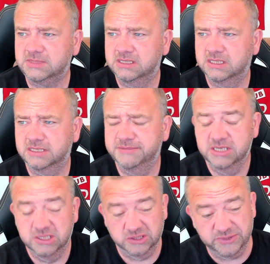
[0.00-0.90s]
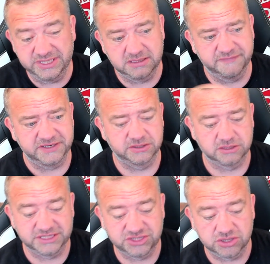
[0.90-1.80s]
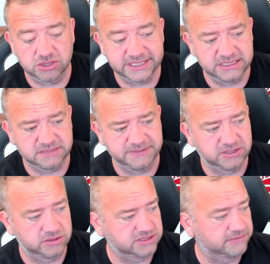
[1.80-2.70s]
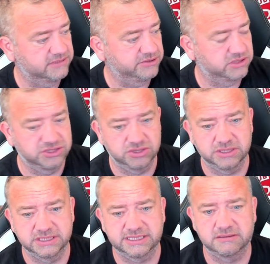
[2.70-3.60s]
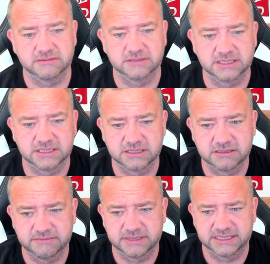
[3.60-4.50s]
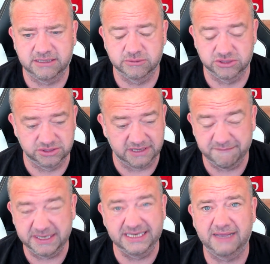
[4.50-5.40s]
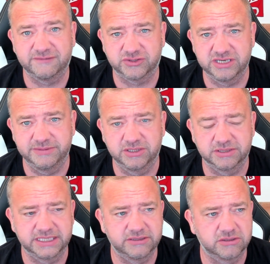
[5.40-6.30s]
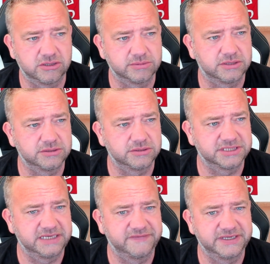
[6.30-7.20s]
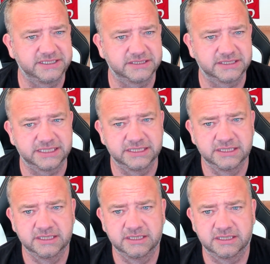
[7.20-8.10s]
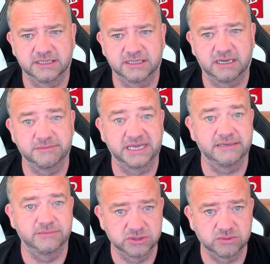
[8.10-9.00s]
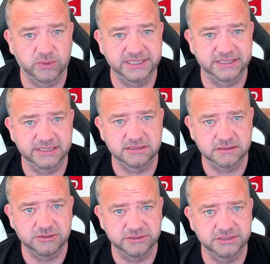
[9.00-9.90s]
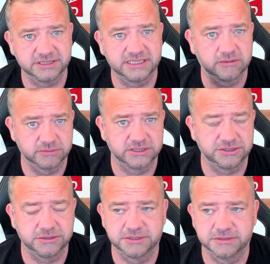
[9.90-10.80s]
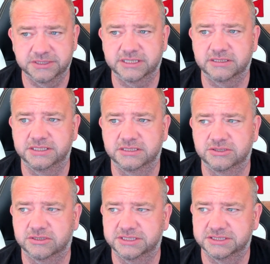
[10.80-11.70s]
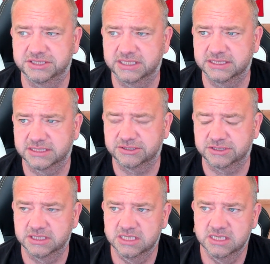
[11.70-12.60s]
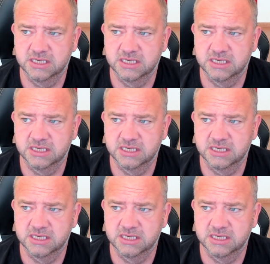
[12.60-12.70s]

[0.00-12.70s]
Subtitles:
The reason the video is going to be short is because I'm literally shutting down I've been live streaming on here on KopTalk.tv today. I'm here most weekdays during the day. Come to this YouTube channel and you can join in the chat, etc.